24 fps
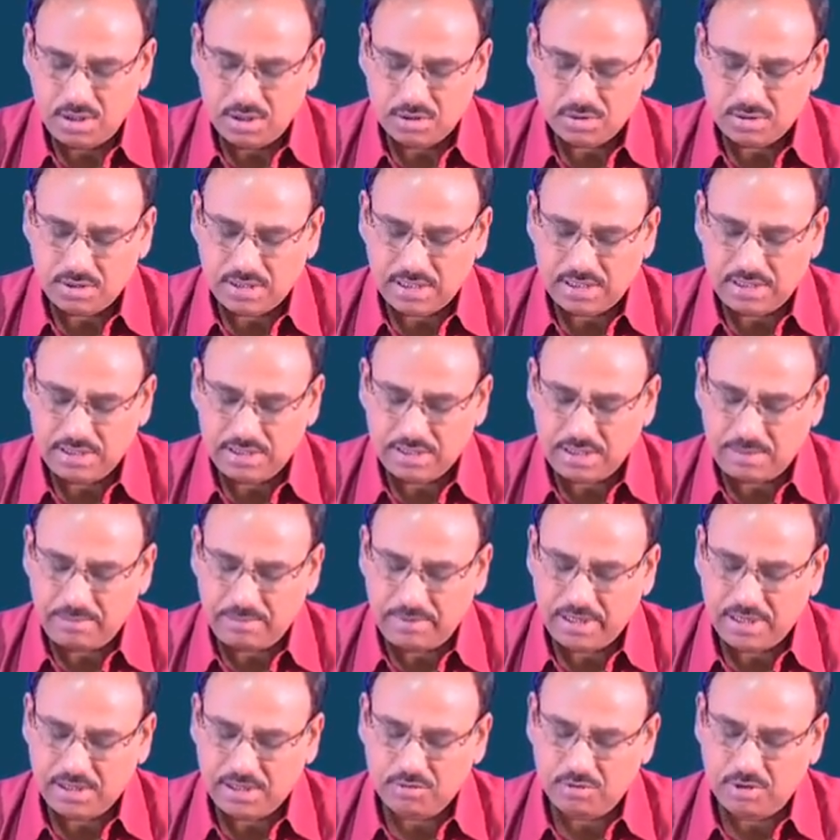So, the
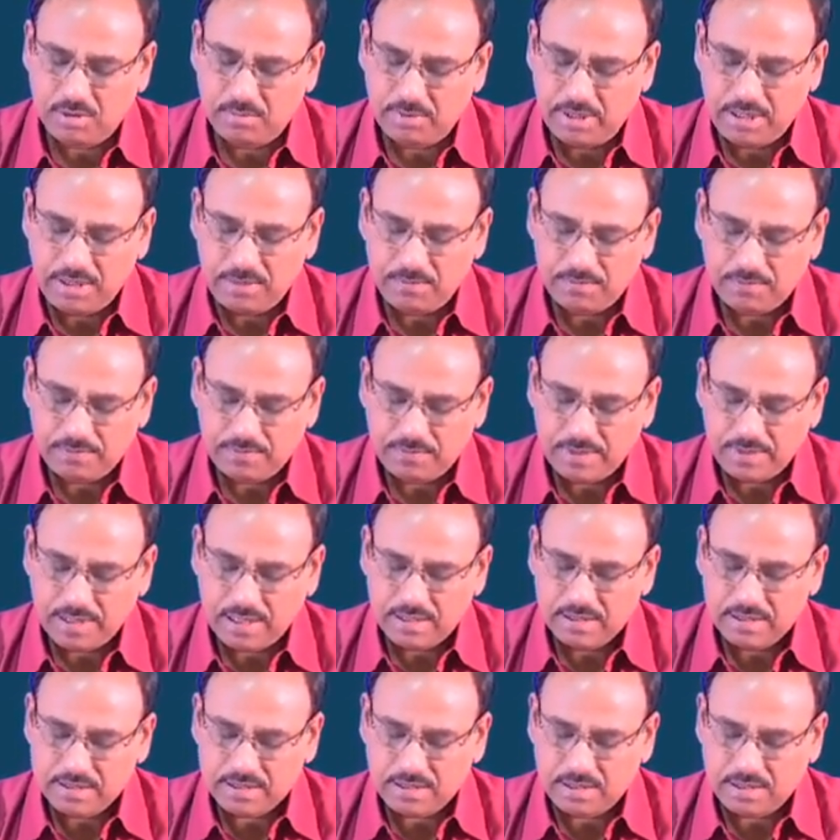determinant will be
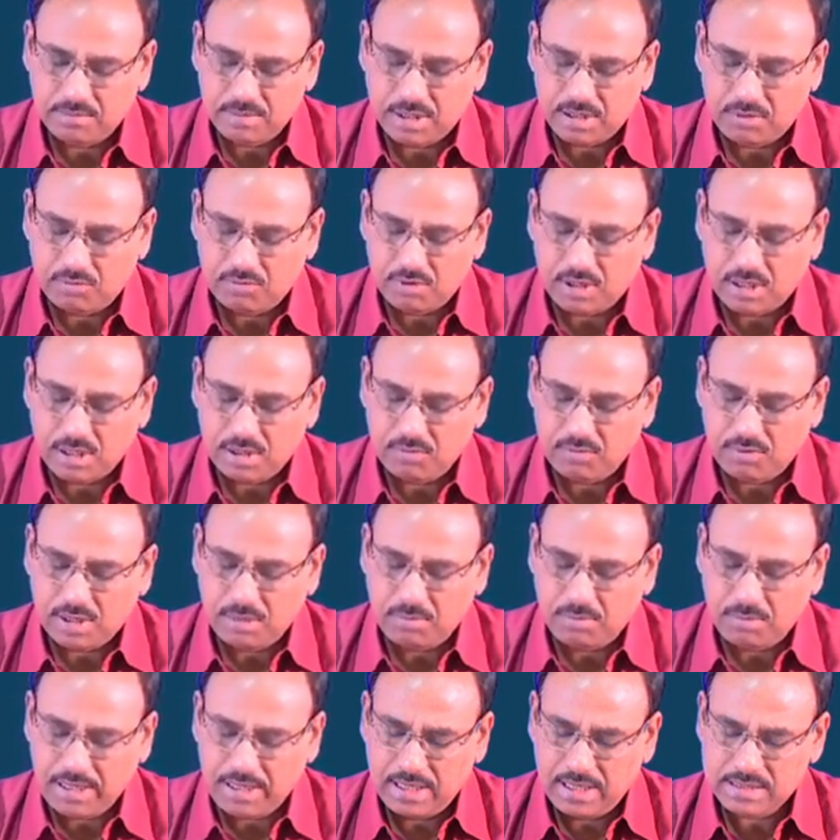sigma 1
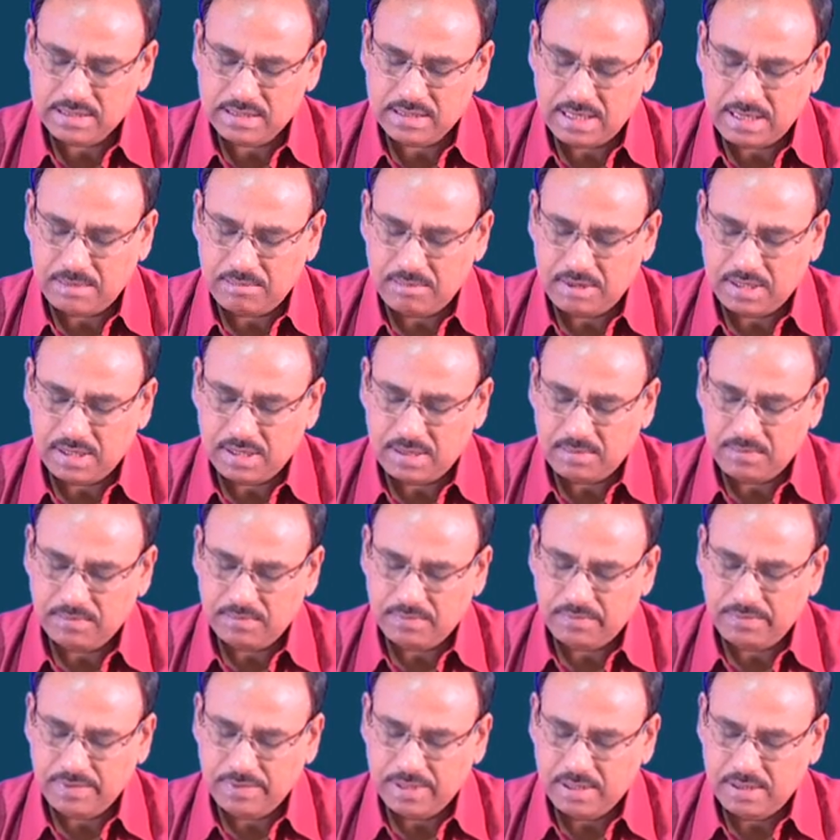1 minus lambda,
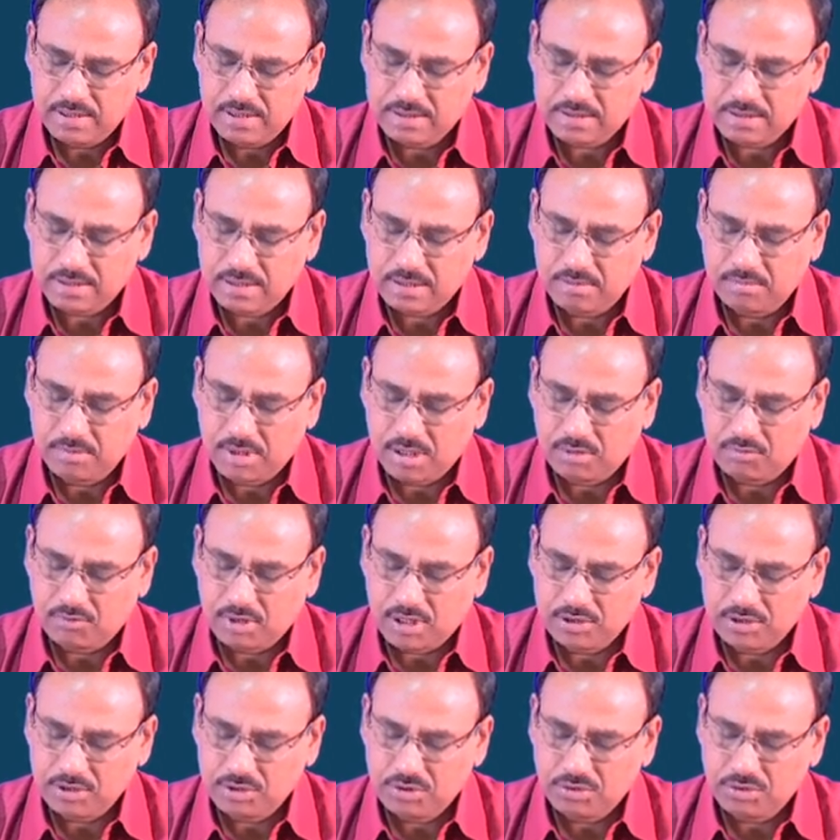sigma
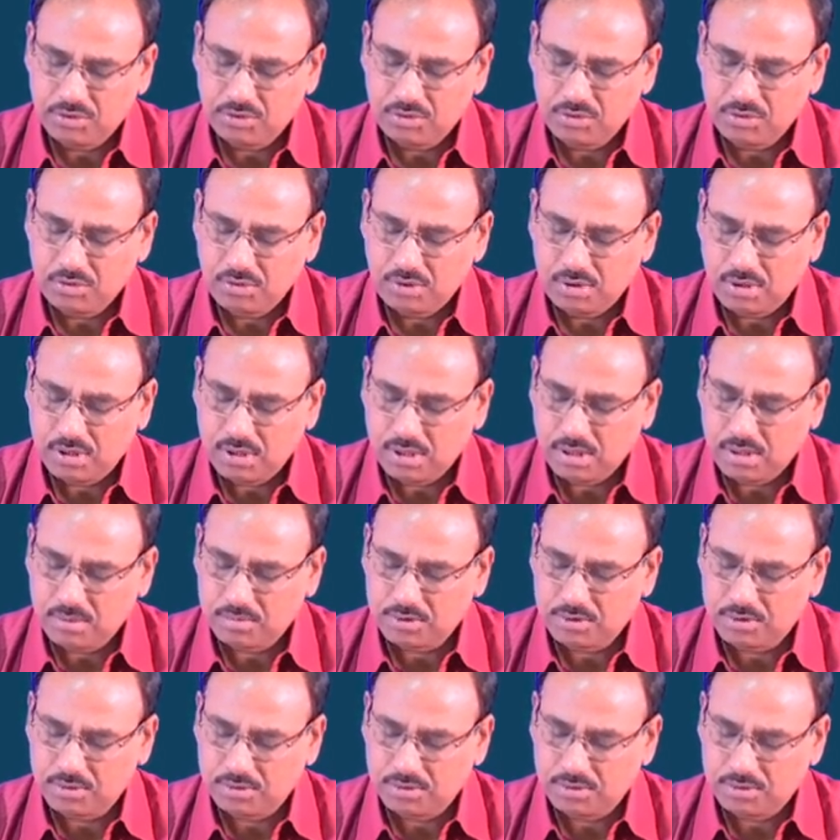1 2 up
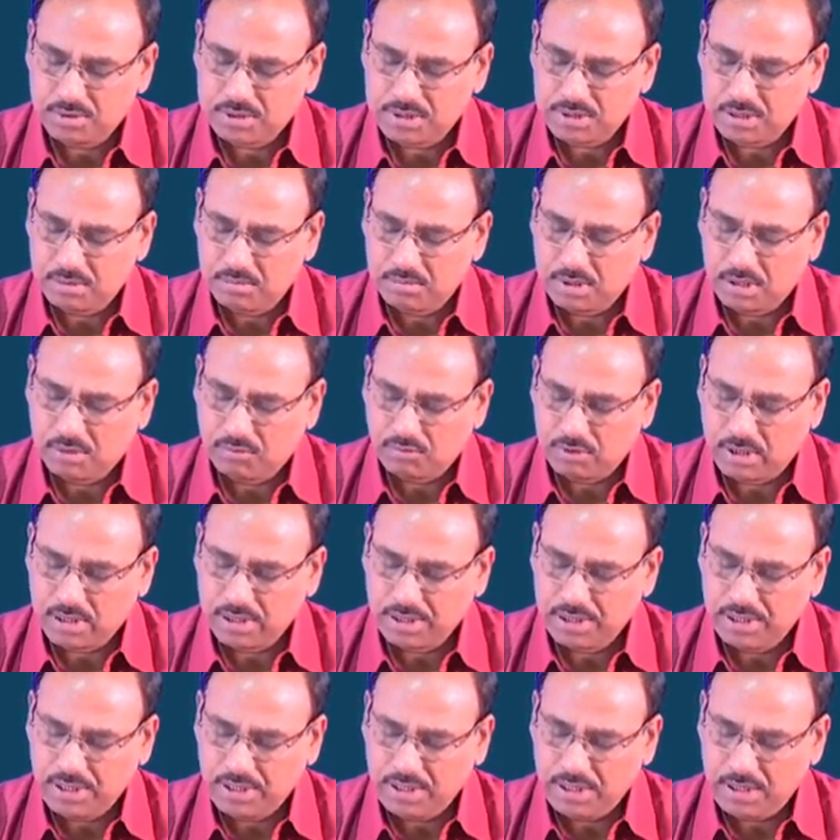to sigma
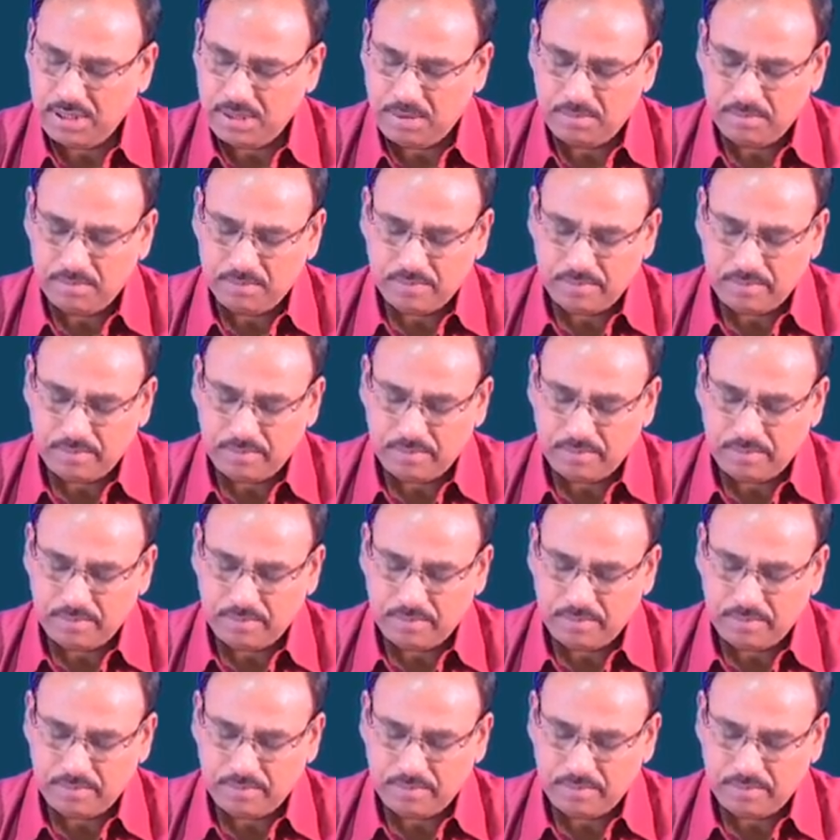1 d,